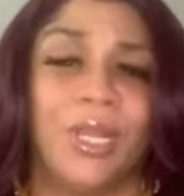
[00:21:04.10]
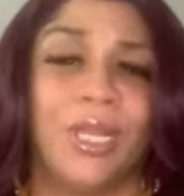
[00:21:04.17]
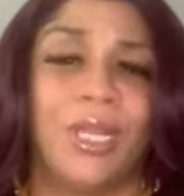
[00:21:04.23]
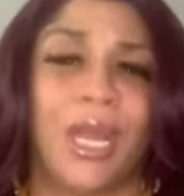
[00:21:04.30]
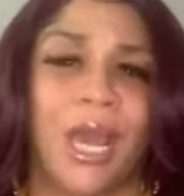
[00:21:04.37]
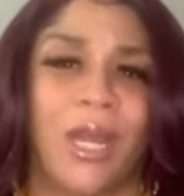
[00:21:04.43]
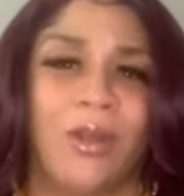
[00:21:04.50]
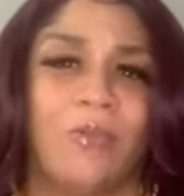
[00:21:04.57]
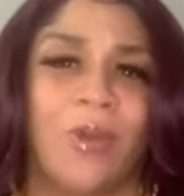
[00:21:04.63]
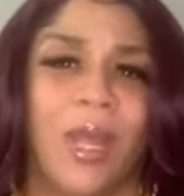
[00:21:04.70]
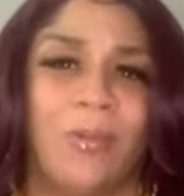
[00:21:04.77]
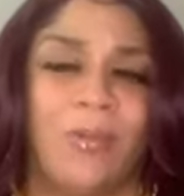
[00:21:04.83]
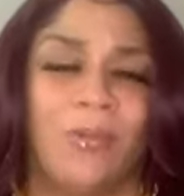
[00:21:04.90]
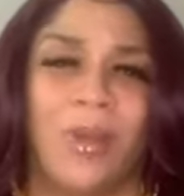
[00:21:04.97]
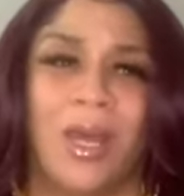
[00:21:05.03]
got away
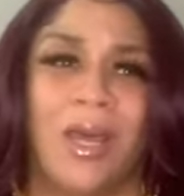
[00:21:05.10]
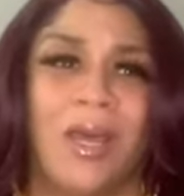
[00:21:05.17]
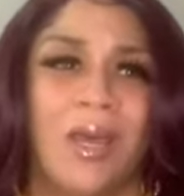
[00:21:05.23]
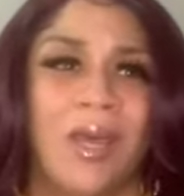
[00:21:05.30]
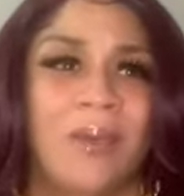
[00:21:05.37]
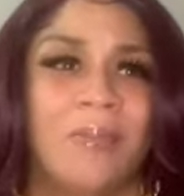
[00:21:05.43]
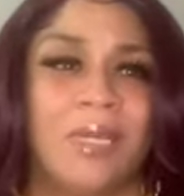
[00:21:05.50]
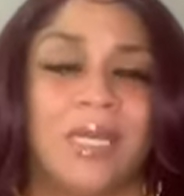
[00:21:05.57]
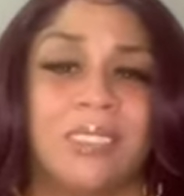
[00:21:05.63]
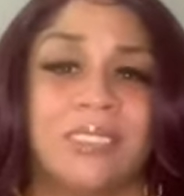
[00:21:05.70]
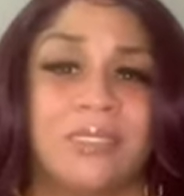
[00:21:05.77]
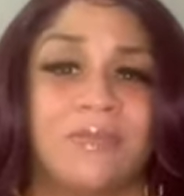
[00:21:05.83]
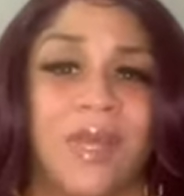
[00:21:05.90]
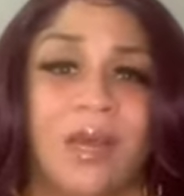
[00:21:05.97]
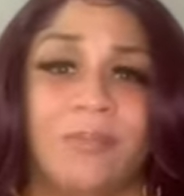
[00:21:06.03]
with one, because
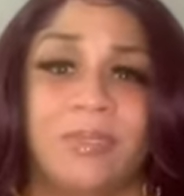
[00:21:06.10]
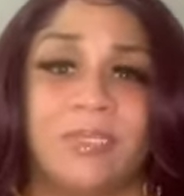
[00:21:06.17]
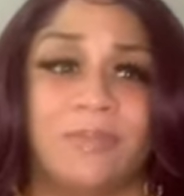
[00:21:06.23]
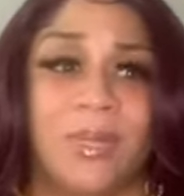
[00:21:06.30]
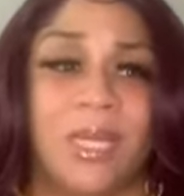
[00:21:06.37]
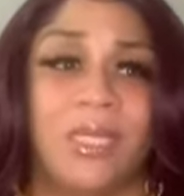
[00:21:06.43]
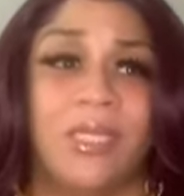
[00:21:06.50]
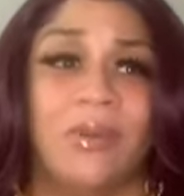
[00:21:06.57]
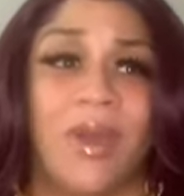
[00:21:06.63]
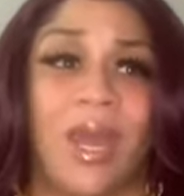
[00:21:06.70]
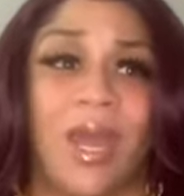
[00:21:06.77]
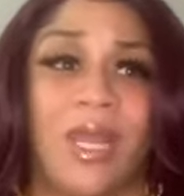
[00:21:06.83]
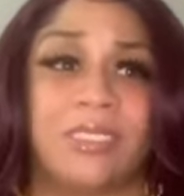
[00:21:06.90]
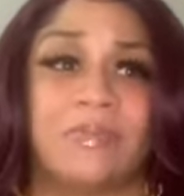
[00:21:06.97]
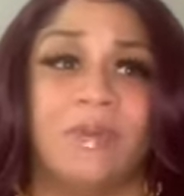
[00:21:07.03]
if that was me and you
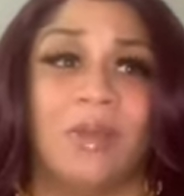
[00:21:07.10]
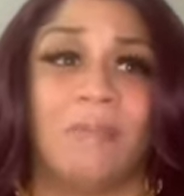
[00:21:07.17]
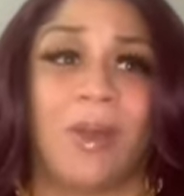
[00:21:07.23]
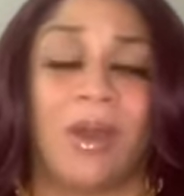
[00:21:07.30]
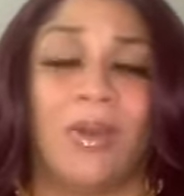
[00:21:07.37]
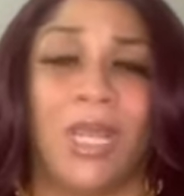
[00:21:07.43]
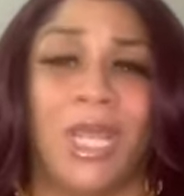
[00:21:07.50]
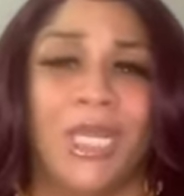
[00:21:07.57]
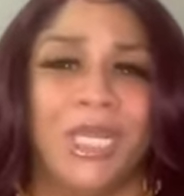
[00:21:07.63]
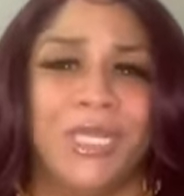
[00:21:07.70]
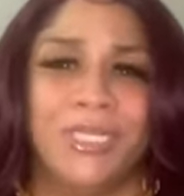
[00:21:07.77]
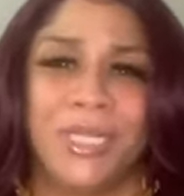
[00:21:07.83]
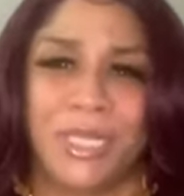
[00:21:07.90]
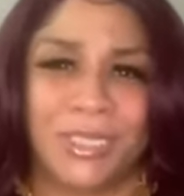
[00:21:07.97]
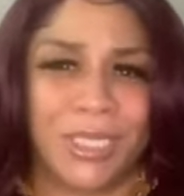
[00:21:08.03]
asked me about
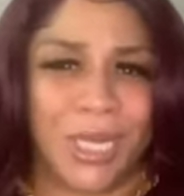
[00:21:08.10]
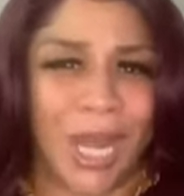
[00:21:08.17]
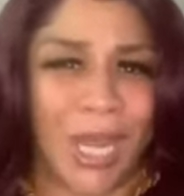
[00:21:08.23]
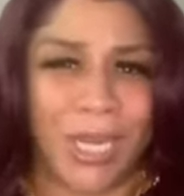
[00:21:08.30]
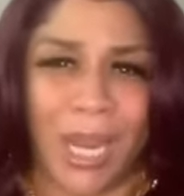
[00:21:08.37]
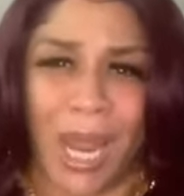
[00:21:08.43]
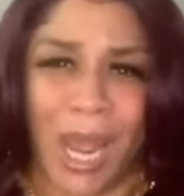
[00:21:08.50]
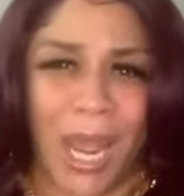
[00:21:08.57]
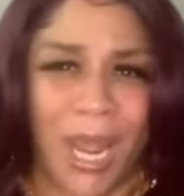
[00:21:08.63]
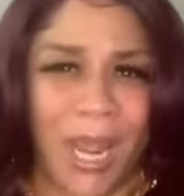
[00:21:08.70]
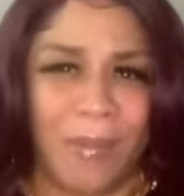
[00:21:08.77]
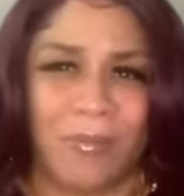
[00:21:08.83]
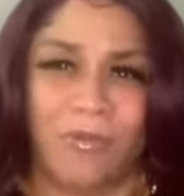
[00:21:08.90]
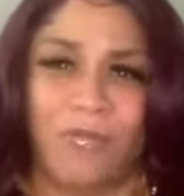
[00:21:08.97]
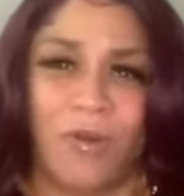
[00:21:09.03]
any that I done
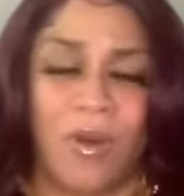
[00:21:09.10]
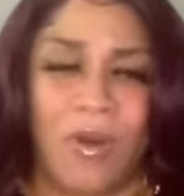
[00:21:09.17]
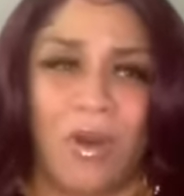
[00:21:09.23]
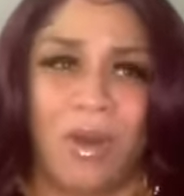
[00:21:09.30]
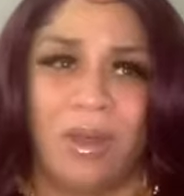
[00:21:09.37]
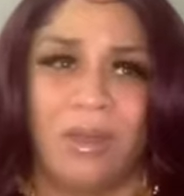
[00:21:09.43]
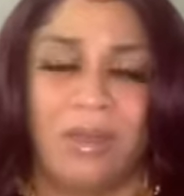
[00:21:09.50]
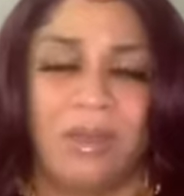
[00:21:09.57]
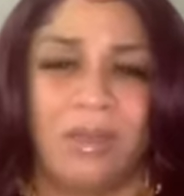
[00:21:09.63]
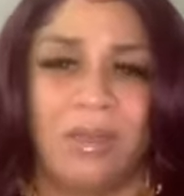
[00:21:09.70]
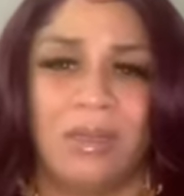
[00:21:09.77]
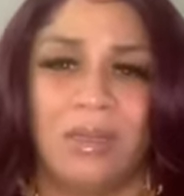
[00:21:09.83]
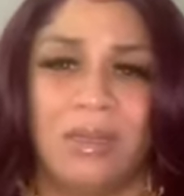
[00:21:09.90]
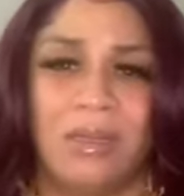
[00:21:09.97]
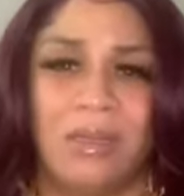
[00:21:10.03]
had before,
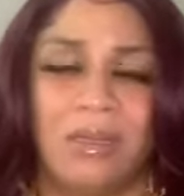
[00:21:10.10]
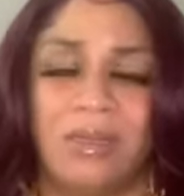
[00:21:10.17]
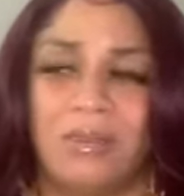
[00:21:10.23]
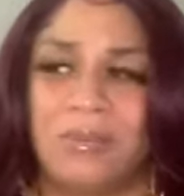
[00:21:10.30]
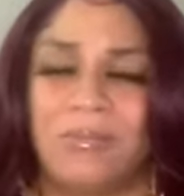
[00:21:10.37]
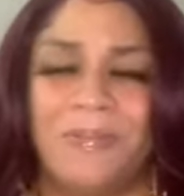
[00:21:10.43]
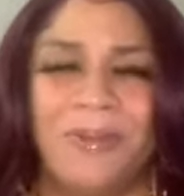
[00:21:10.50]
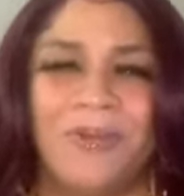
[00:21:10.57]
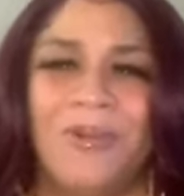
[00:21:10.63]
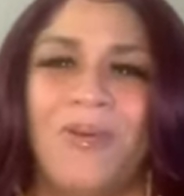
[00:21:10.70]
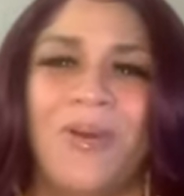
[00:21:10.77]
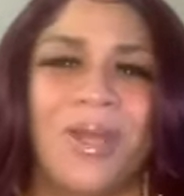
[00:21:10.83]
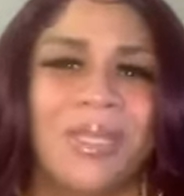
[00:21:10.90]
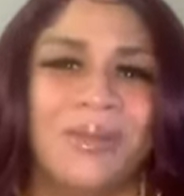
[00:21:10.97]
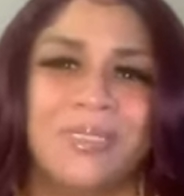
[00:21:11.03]
who
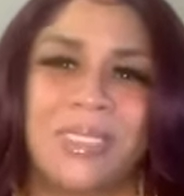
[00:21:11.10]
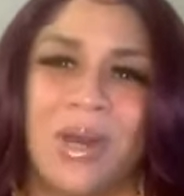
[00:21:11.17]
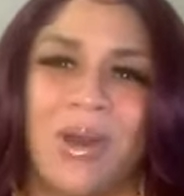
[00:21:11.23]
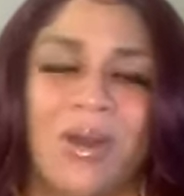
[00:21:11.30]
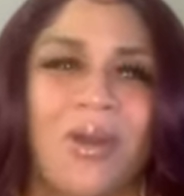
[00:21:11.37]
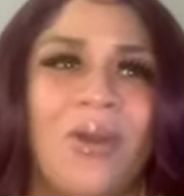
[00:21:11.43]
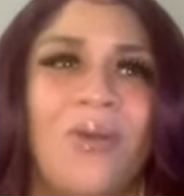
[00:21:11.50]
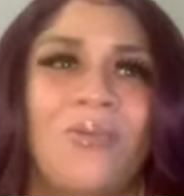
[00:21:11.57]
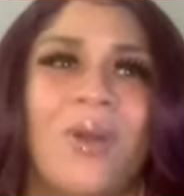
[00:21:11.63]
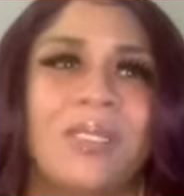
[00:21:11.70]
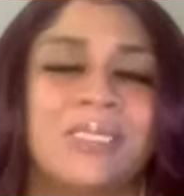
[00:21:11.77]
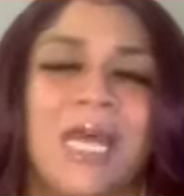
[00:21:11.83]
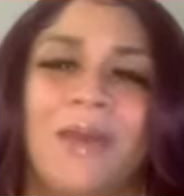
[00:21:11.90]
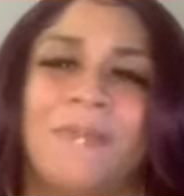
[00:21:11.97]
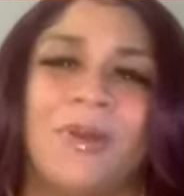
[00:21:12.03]
are you talking? What
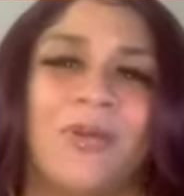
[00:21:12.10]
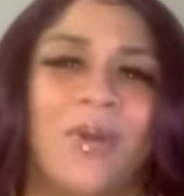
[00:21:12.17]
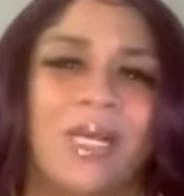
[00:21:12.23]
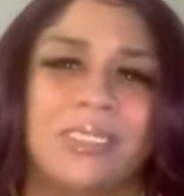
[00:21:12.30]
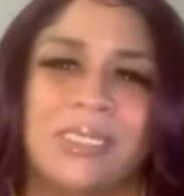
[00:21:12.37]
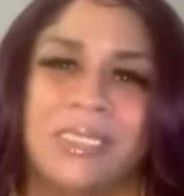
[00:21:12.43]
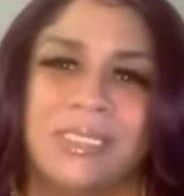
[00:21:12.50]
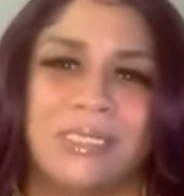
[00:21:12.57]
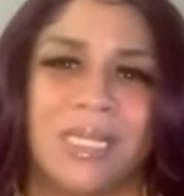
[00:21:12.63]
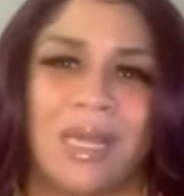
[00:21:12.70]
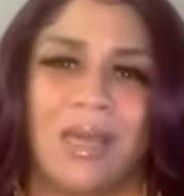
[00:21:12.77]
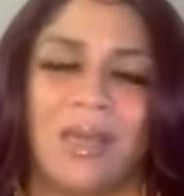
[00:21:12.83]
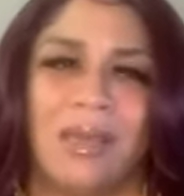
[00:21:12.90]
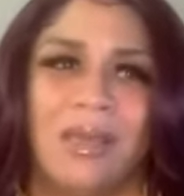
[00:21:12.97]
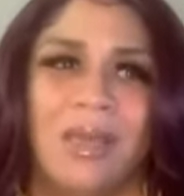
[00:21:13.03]
type of question is
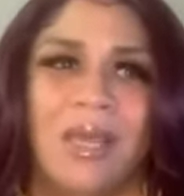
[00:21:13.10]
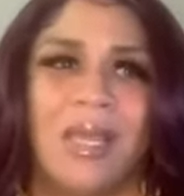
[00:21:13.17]
that?